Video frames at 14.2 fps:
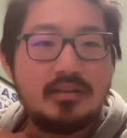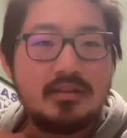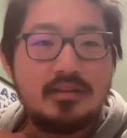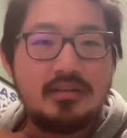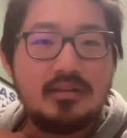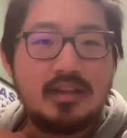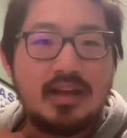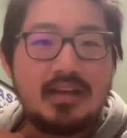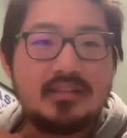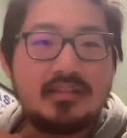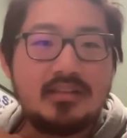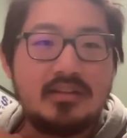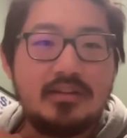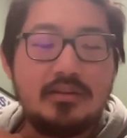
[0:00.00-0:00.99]
the
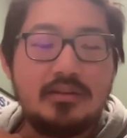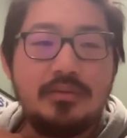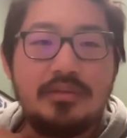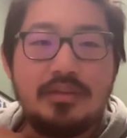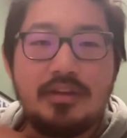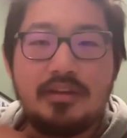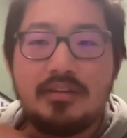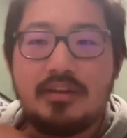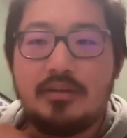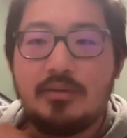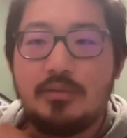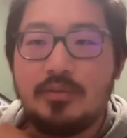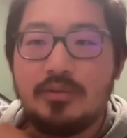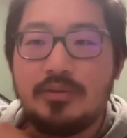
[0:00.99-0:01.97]
last new thing
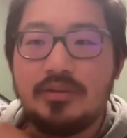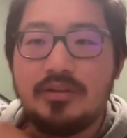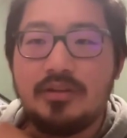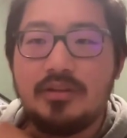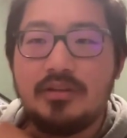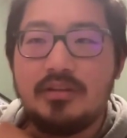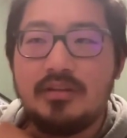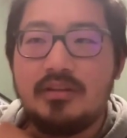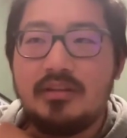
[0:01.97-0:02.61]
that really